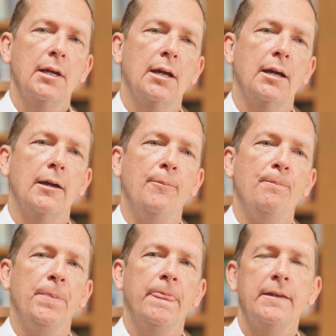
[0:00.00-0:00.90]

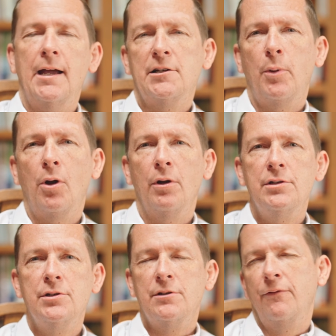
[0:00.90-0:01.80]
the tax part
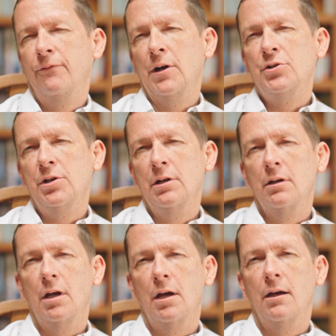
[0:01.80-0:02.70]
is just a
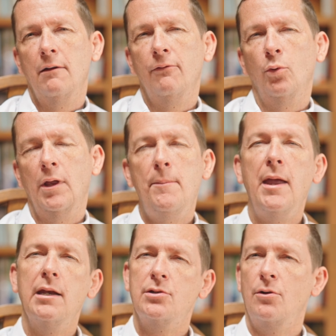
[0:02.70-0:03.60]
function of, well, I
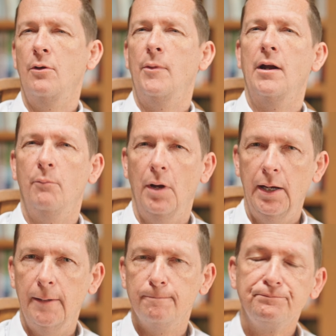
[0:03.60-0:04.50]
made a certain amount of
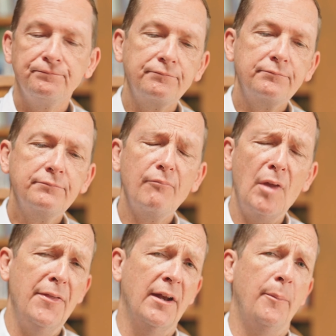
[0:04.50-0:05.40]
money,
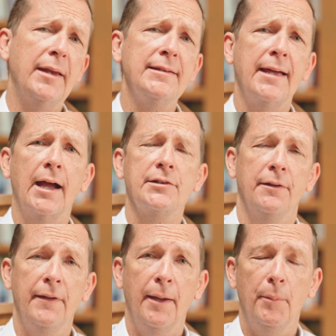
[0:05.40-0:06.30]
and then I pay tax
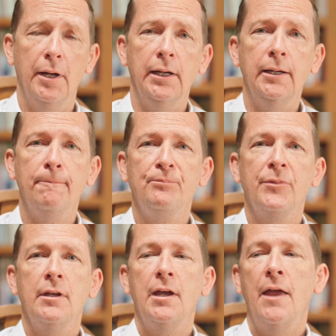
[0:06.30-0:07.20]
on that money,
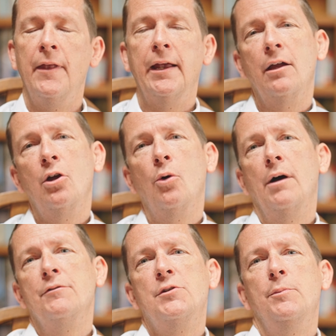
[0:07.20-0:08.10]
and then I can go
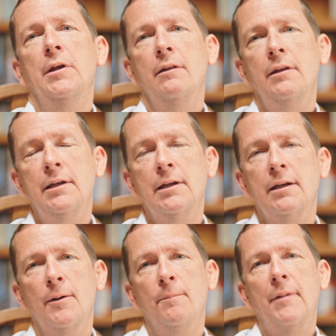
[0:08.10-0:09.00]
out and spend the
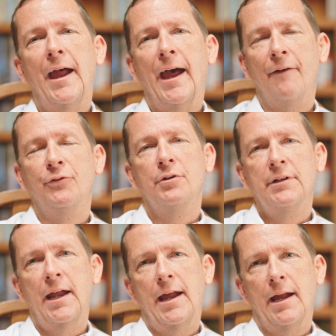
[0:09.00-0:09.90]
income after
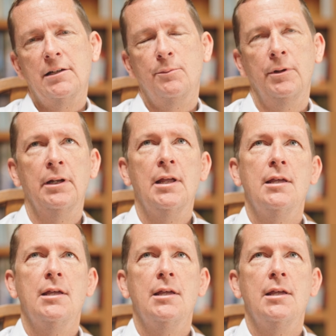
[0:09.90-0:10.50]
tax. But